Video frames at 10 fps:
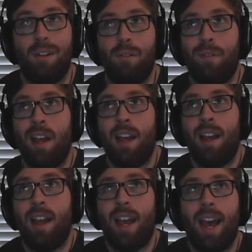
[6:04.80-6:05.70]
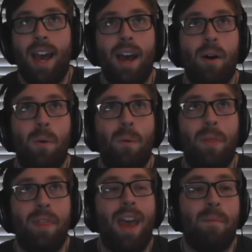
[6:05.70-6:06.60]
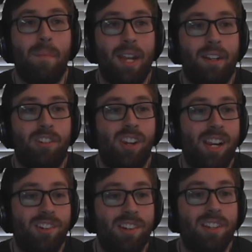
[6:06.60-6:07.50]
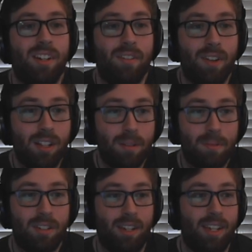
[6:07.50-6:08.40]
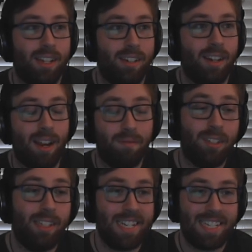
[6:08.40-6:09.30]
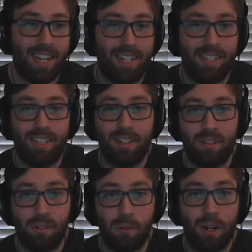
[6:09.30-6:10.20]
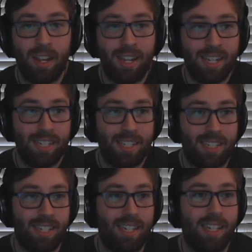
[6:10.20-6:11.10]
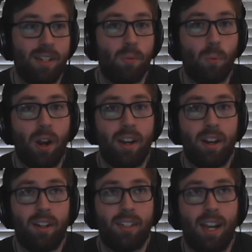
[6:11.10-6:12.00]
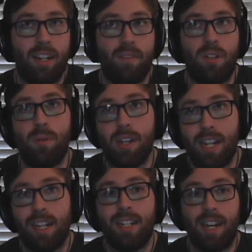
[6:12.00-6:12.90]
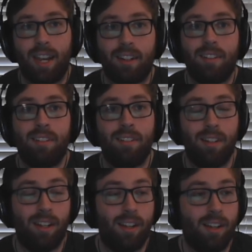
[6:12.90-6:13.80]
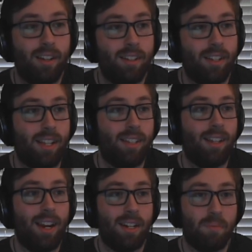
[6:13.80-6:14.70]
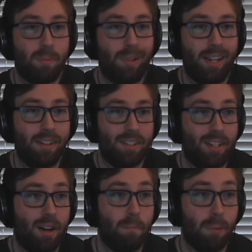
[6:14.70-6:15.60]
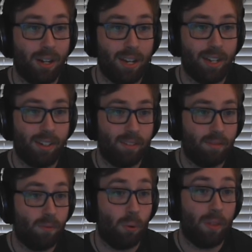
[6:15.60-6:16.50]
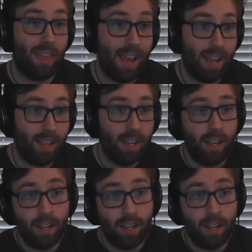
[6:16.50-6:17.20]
of how that meta changes and develops, and I'm really excited to see what kind of unique decks and lineups players end up bringing for that.